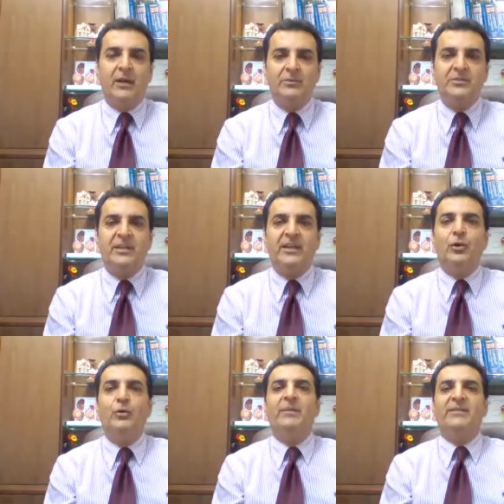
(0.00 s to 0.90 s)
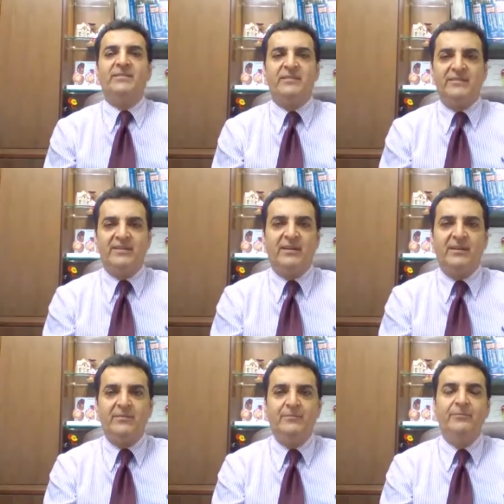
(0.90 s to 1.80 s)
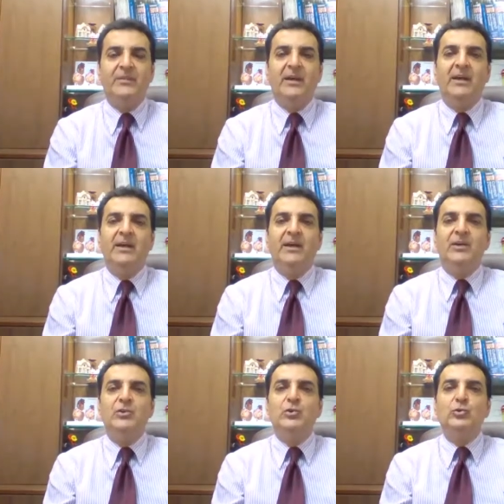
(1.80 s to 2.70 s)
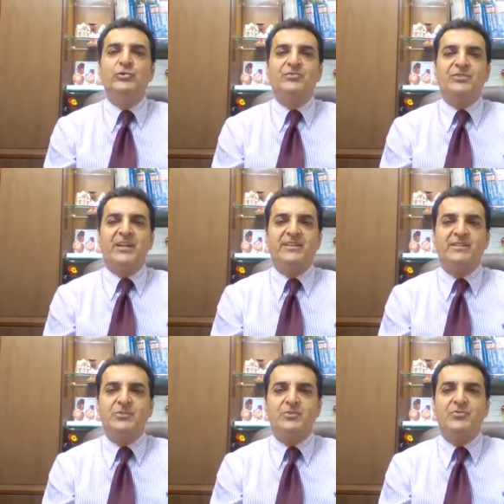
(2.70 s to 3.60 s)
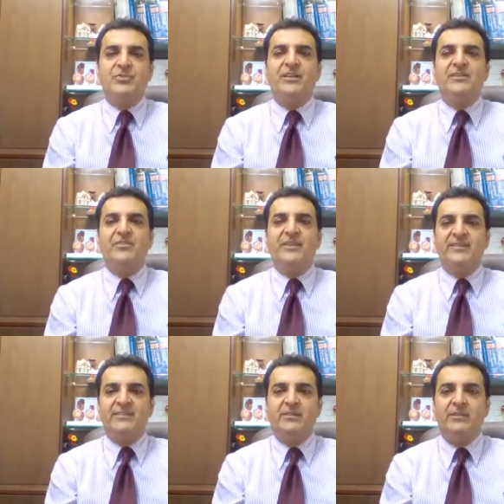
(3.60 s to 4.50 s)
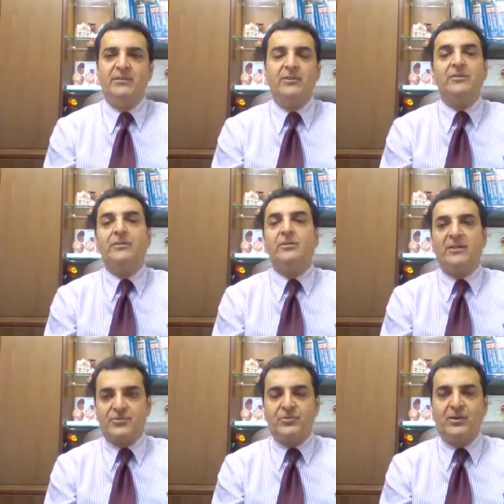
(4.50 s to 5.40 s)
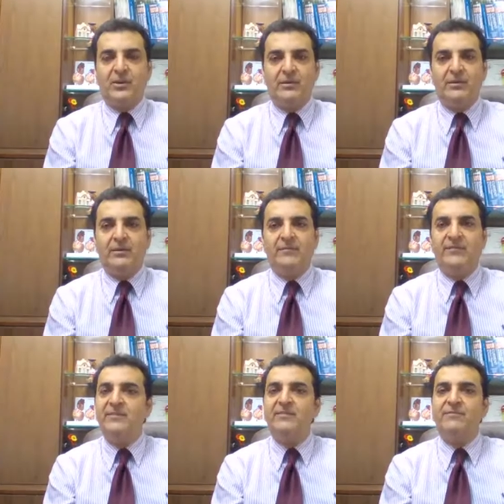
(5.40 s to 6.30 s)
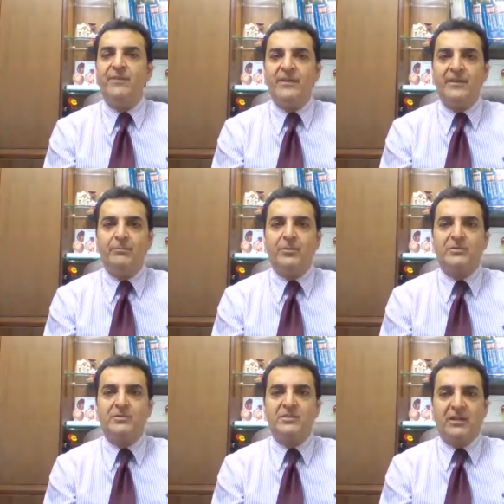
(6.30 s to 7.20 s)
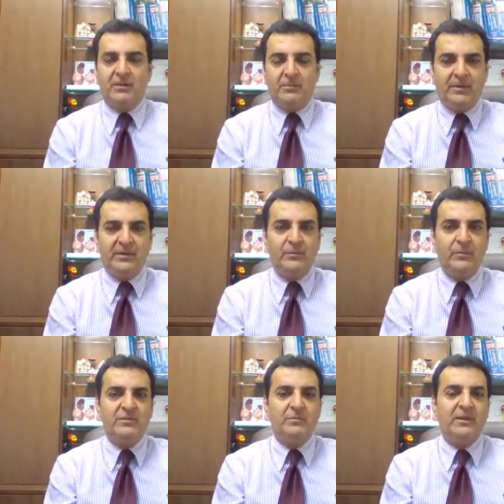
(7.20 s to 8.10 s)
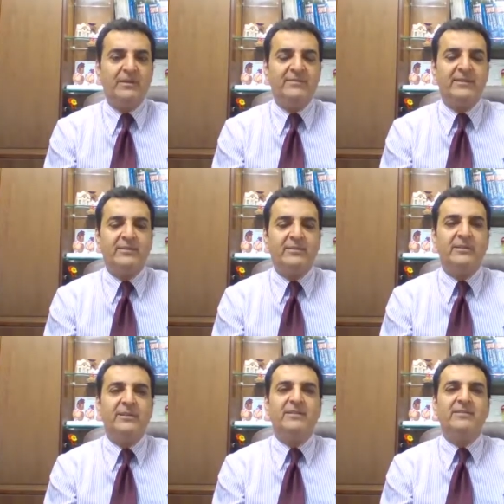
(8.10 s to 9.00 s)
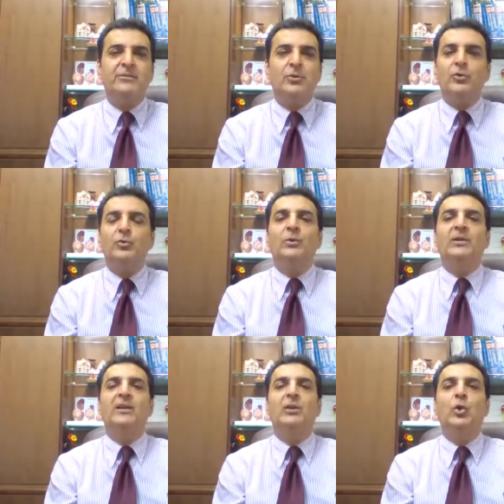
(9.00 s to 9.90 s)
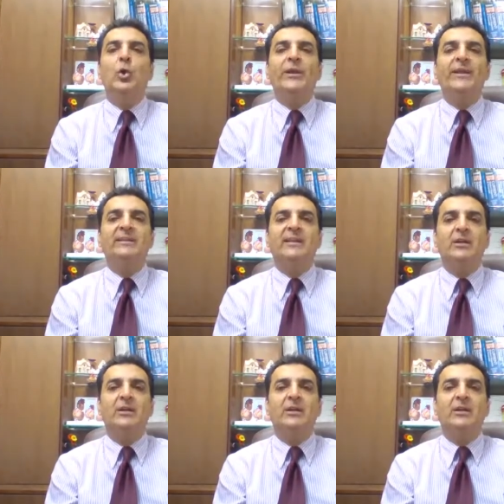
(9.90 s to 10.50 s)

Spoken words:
Now, take-home messages are: use of statins to treat risk, not cholesterol, which is a very important statement, which means that it is not only lowering the